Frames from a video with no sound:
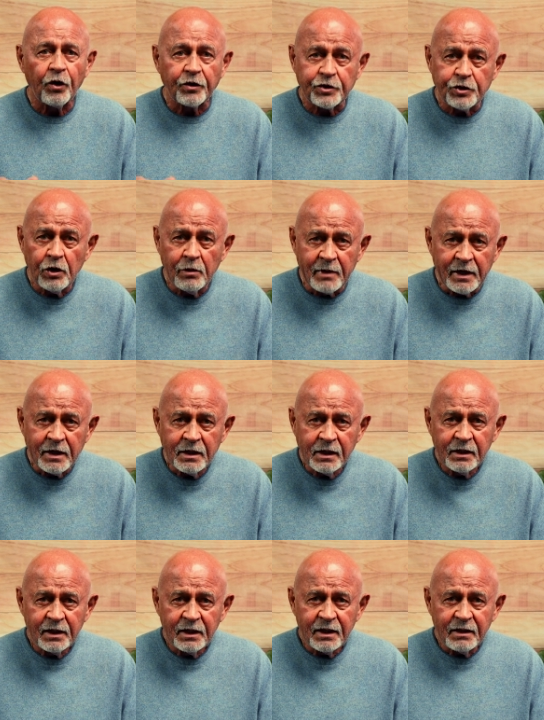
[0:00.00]
curcumin,
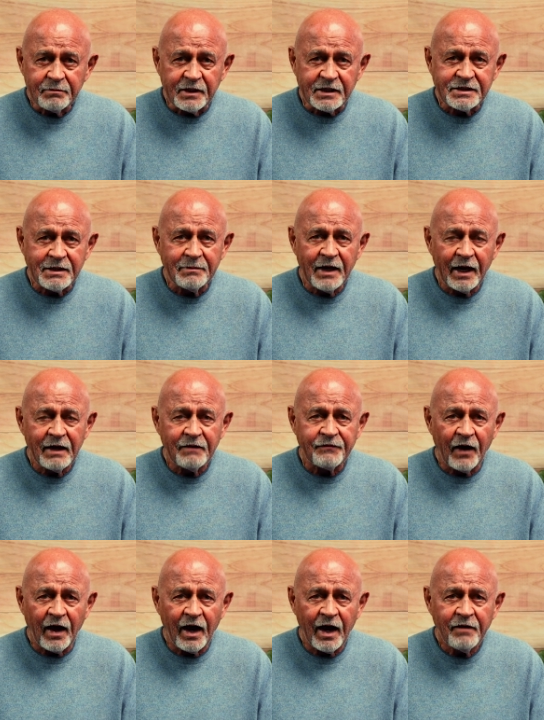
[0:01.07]
B C M
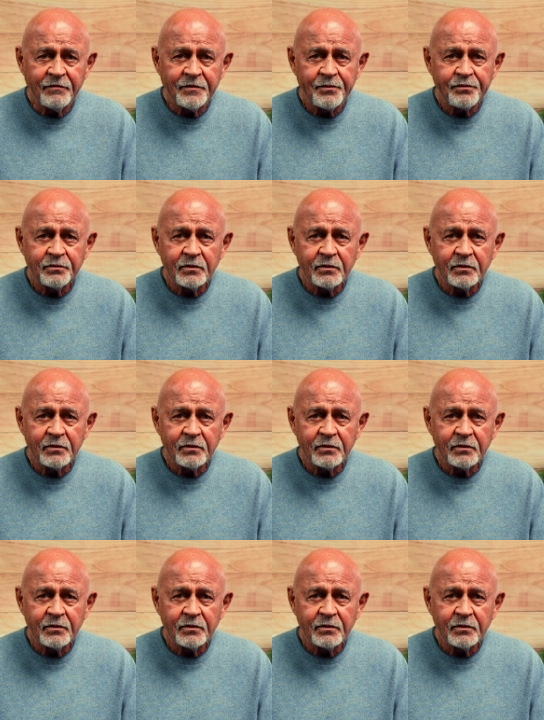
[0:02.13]
ninety-five,